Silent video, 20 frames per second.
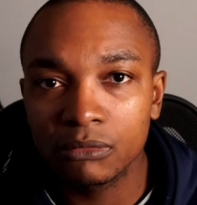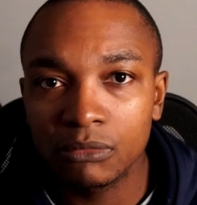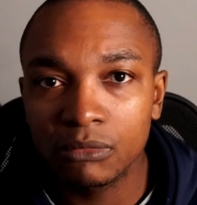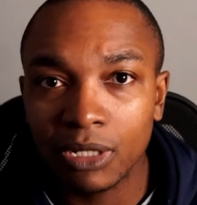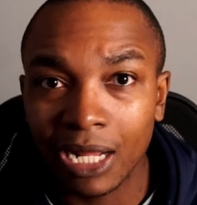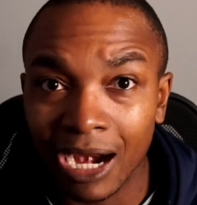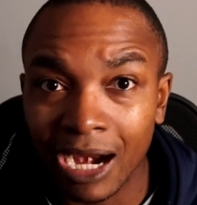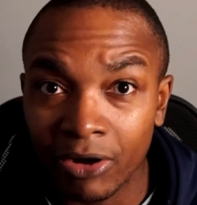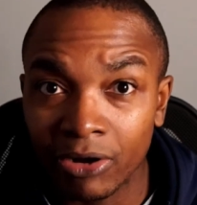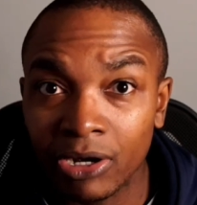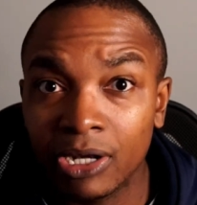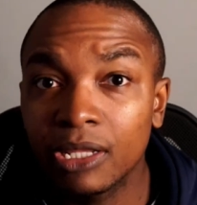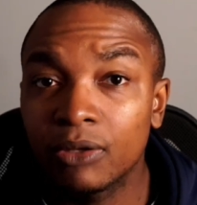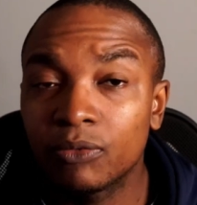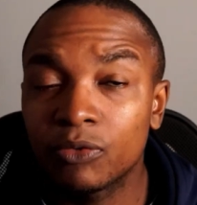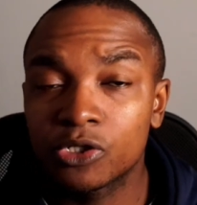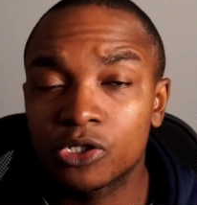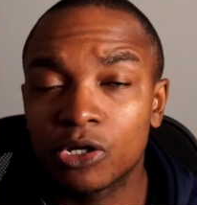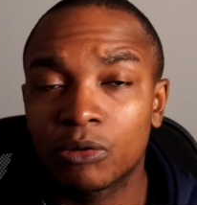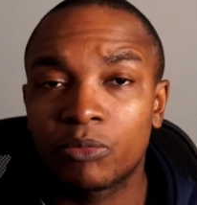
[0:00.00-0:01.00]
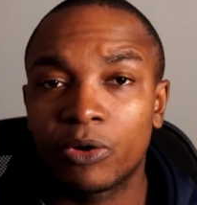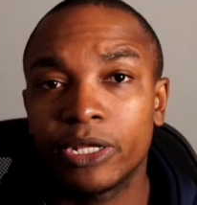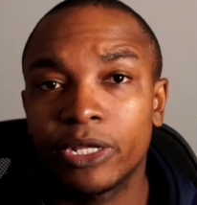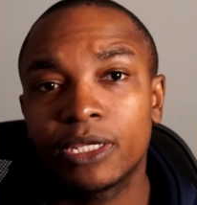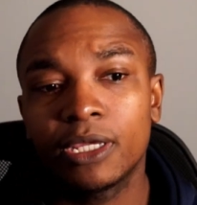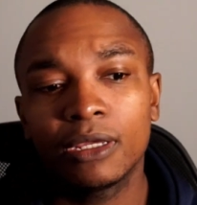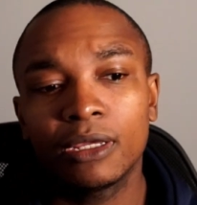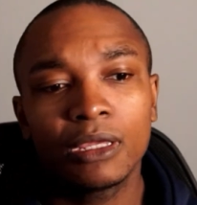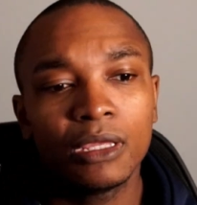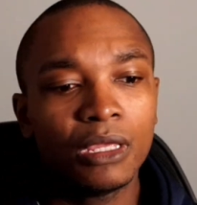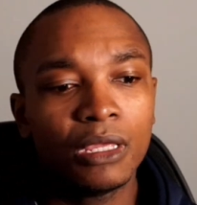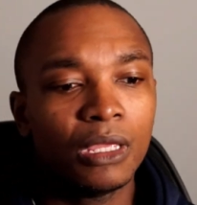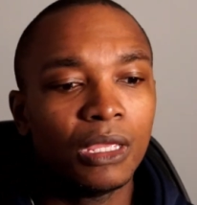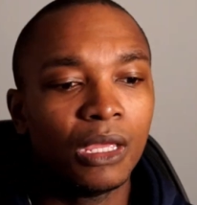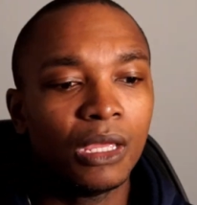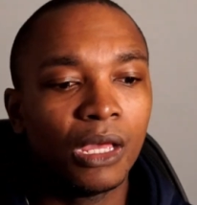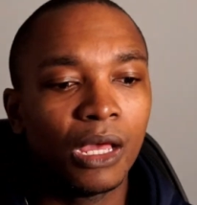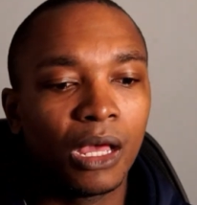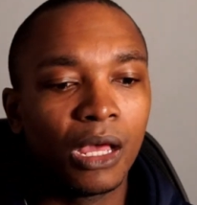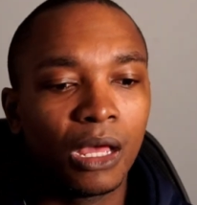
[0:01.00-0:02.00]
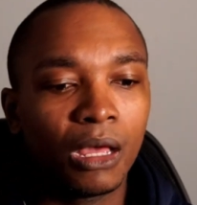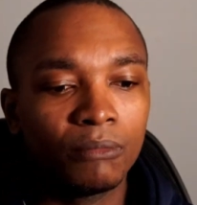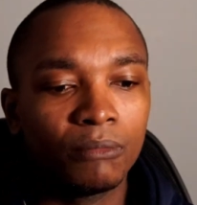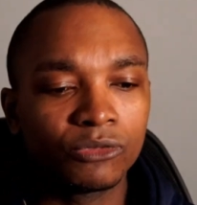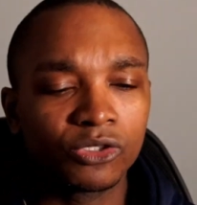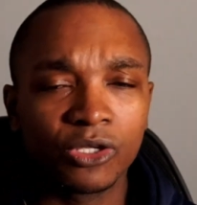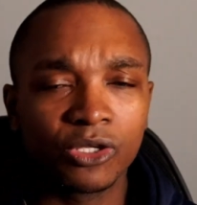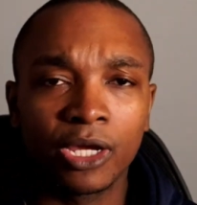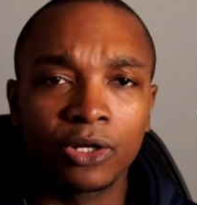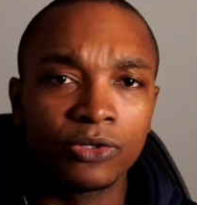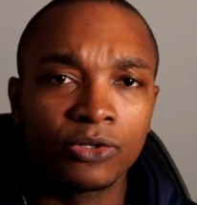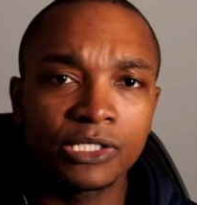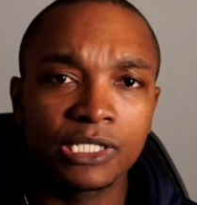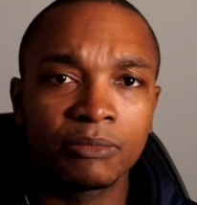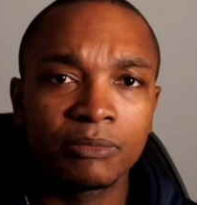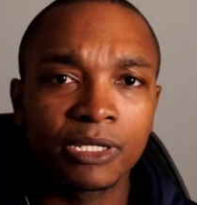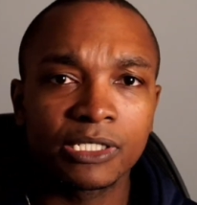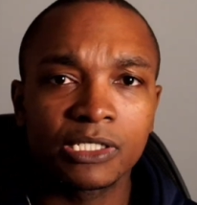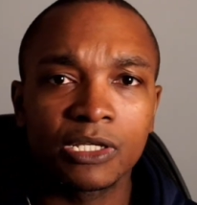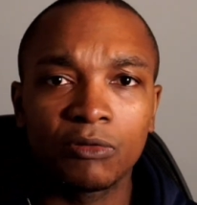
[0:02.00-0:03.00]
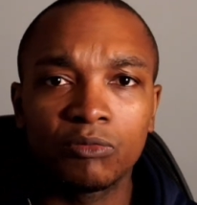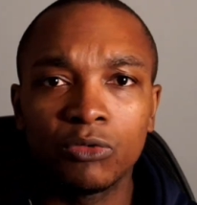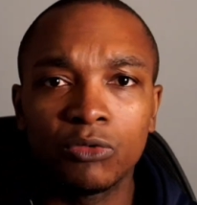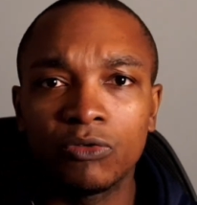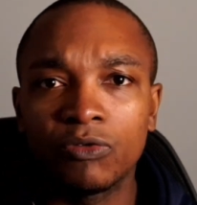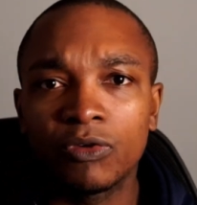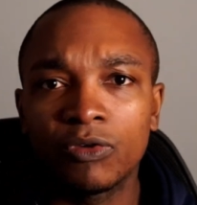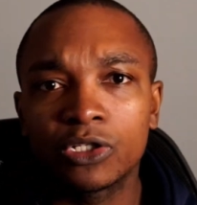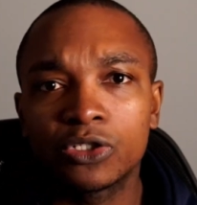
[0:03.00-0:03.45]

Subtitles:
currently which are breaking. So I don't see myself moving